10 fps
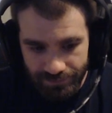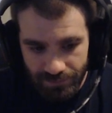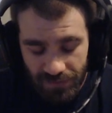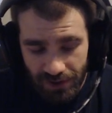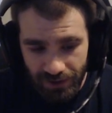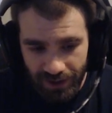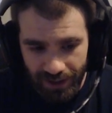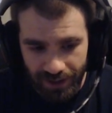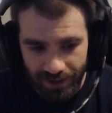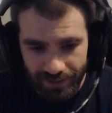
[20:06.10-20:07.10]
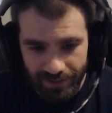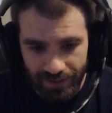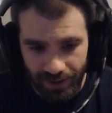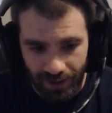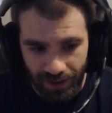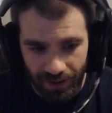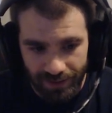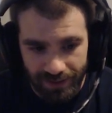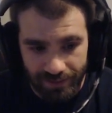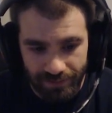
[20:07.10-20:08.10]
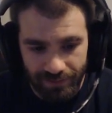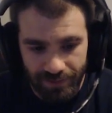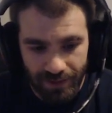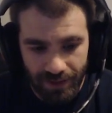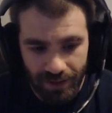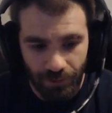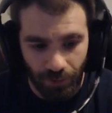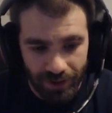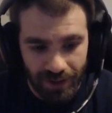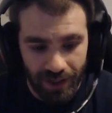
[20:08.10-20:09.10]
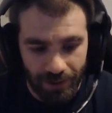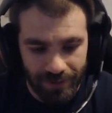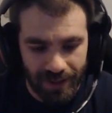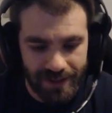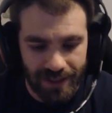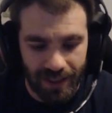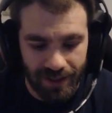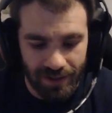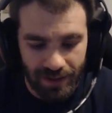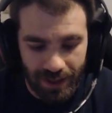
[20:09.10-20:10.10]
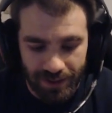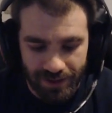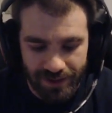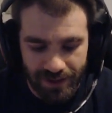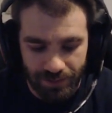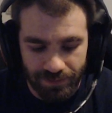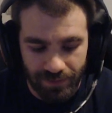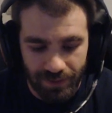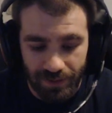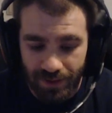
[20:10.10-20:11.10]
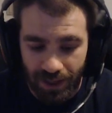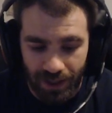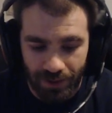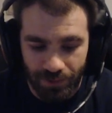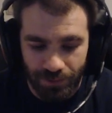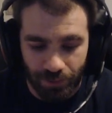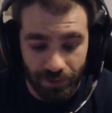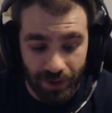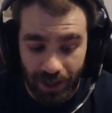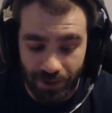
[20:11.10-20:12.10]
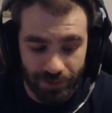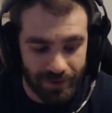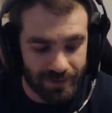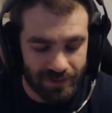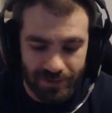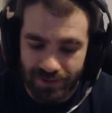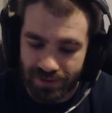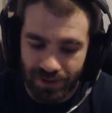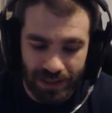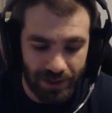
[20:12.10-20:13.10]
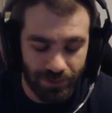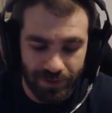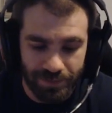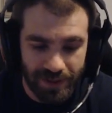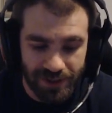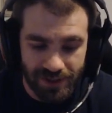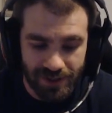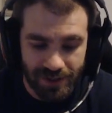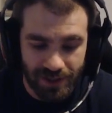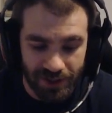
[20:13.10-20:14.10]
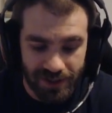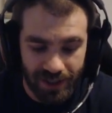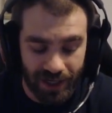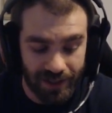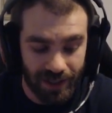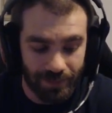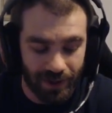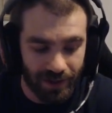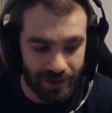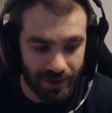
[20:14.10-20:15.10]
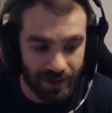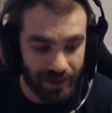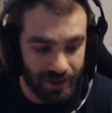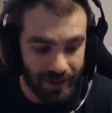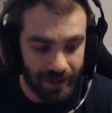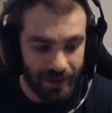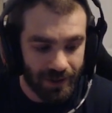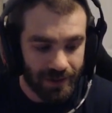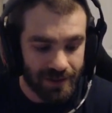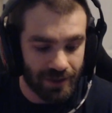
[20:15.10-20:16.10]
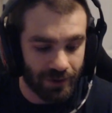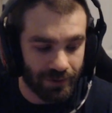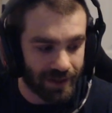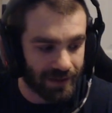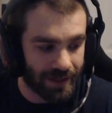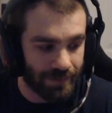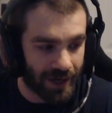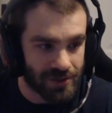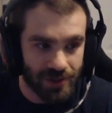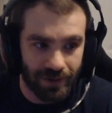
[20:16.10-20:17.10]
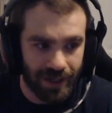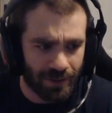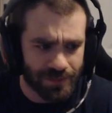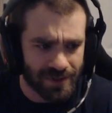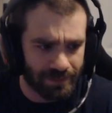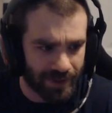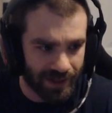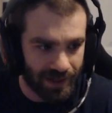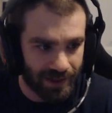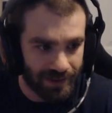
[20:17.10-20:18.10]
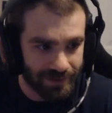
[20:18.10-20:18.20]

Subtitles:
So yeah, uh, one day I would like to get into that because I would, it would be such a goddamn honor to know that like my story helped somebody.